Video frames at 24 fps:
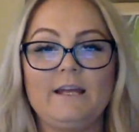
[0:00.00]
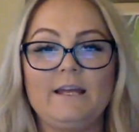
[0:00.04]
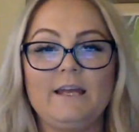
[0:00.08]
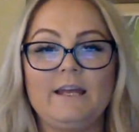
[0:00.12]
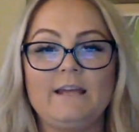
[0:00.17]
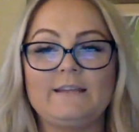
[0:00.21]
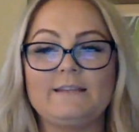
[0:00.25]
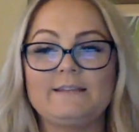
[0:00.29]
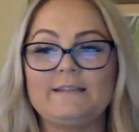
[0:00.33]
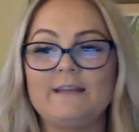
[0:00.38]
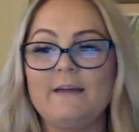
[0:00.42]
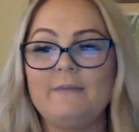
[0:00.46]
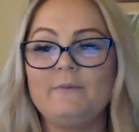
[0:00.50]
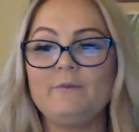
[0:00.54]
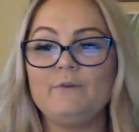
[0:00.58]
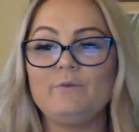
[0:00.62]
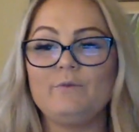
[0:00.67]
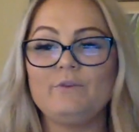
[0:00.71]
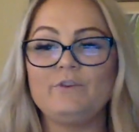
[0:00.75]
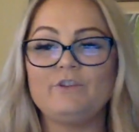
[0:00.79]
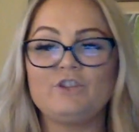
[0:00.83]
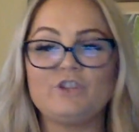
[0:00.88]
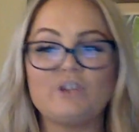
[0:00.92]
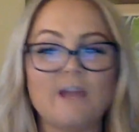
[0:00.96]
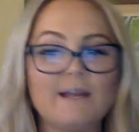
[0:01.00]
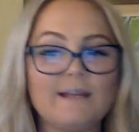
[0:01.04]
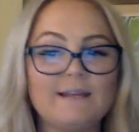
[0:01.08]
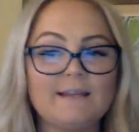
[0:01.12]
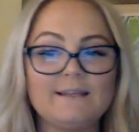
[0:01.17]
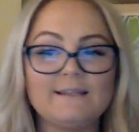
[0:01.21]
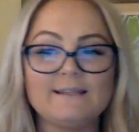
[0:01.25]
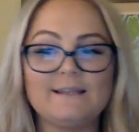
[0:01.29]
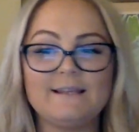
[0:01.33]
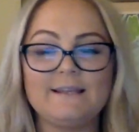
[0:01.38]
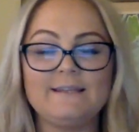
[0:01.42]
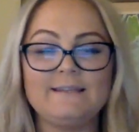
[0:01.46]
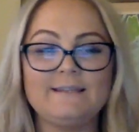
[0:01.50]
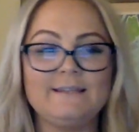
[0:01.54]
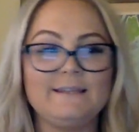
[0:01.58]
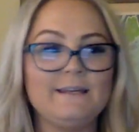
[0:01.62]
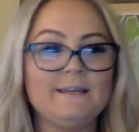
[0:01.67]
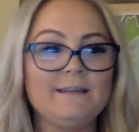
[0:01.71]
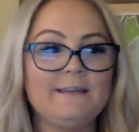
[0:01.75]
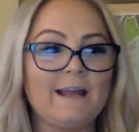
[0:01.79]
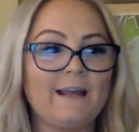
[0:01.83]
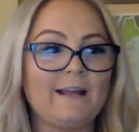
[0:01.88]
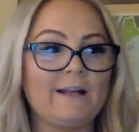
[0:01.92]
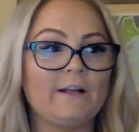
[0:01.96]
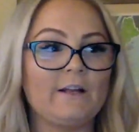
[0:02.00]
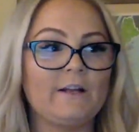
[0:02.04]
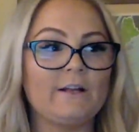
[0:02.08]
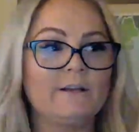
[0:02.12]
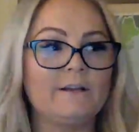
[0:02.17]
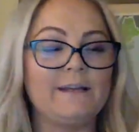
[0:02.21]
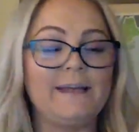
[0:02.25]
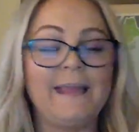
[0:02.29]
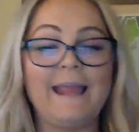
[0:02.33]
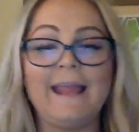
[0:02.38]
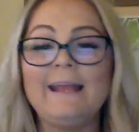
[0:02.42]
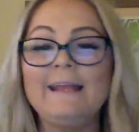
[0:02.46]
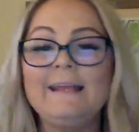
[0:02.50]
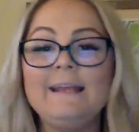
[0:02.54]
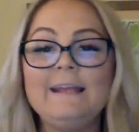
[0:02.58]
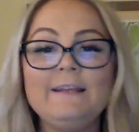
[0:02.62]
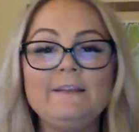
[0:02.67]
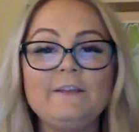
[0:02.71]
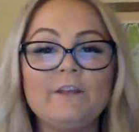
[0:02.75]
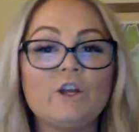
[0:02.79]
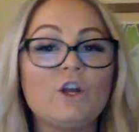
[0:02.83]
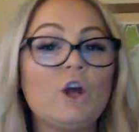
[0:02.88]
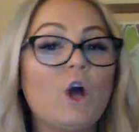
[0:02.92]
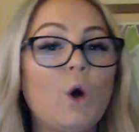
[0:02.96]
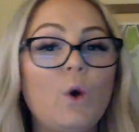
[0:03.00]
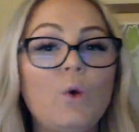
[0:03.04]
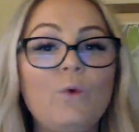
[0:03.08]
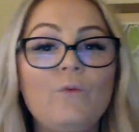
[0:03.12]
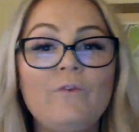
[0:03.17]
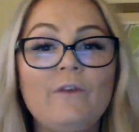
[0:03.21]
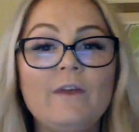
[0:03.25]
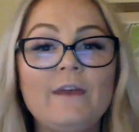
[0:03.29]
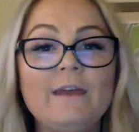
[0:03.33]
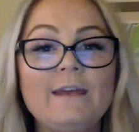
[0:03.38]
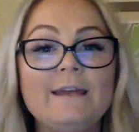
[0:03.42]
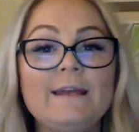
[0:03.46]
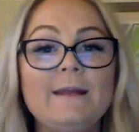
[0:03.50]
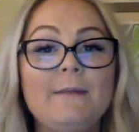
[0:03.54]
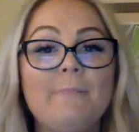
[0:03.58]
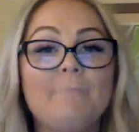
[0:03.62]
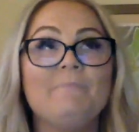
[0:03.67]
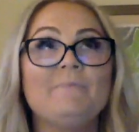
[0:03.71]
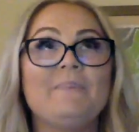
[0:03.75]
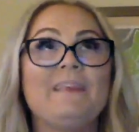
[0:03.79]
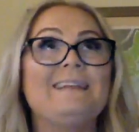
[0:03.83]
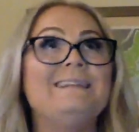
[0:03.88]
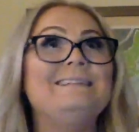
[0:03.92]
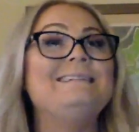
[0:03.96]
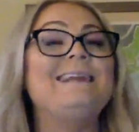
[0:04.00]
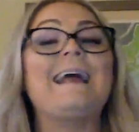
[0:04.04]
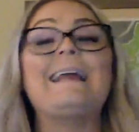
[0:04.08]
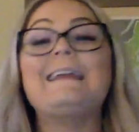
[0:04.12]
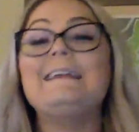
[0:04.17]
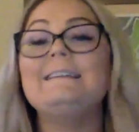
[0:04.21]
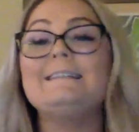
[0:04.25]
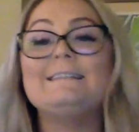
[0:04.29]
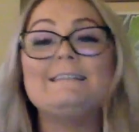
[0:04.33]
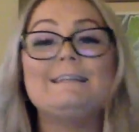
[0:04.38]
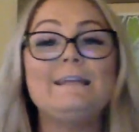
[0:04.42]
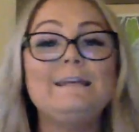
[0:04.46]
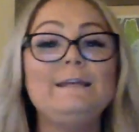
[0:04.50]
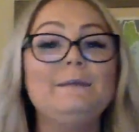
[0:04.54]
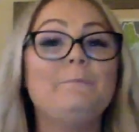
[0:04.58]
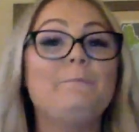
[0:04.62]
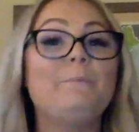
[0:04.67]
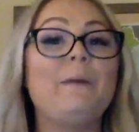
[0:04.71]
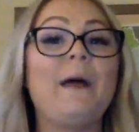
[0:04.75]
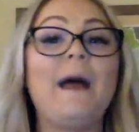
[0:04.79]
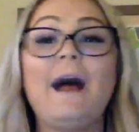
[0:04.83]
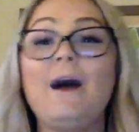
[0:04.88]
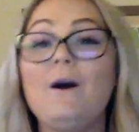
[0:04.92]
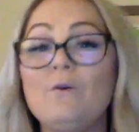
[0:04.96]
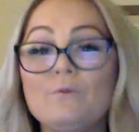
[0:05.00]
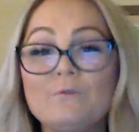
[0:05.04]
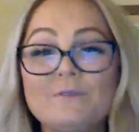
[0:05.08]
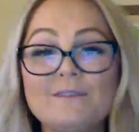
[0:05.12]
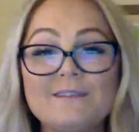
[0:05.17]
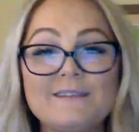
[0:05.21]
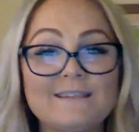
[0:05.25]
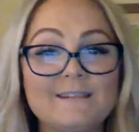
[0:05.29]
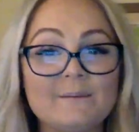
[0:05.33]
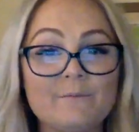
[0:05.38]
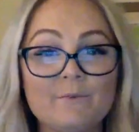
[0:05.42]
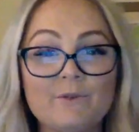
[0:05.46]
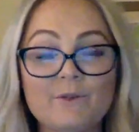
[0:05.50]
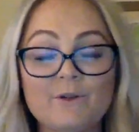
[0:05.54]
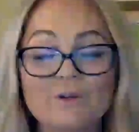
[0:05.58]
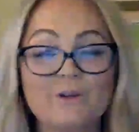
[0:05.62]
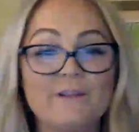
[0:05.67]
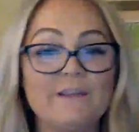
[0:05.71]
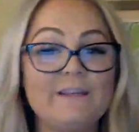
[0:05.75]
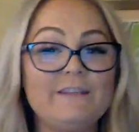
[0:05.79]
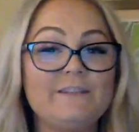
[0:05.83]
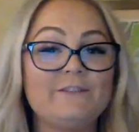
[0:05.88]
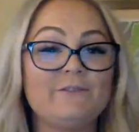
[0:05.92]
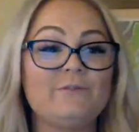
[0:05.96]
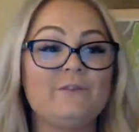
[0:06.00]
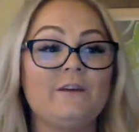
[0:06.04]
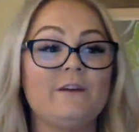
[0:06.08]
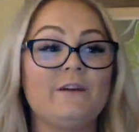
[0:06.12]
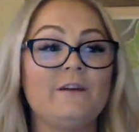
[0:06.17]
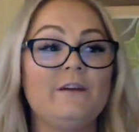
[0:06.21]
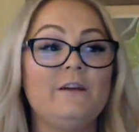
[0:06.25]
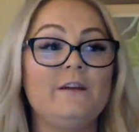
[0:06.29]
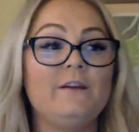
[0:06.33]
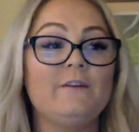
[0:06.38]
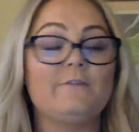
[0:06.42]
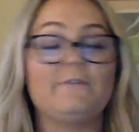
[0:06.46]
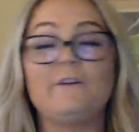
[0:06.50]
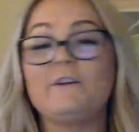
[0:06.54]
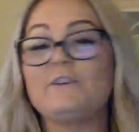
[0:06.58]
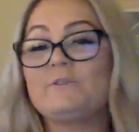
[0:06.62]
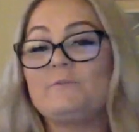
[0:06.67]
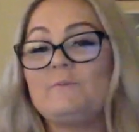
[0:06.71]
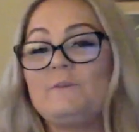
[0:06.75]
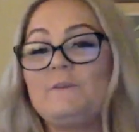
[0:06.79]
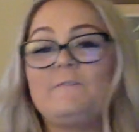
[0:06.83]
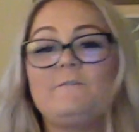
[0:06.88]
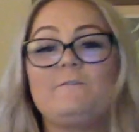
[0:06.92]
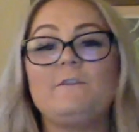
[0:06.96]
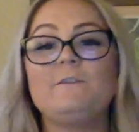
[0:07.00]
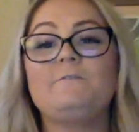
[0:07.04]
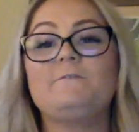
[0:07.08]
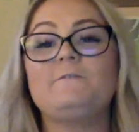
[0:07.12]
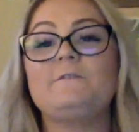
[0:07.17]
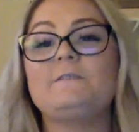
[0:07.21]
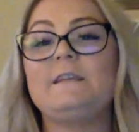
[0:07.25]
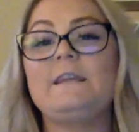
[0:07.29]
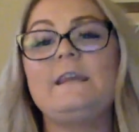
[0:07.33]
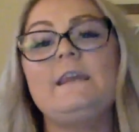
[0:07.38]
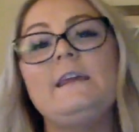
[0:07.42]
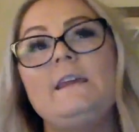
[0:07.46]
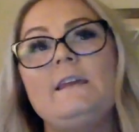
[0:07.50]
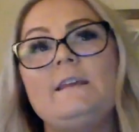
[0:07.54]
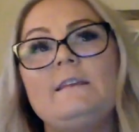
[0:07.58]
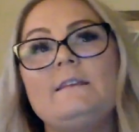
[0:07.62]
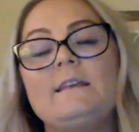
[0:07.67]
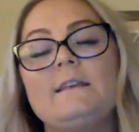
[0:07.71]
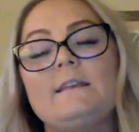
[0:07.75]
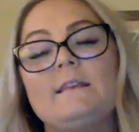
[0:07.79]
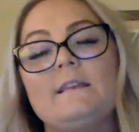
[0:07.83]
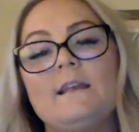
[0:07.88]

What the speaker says: It's time to reject this idea that gaining the COVID-19 pounds, similarly to the freshman 15,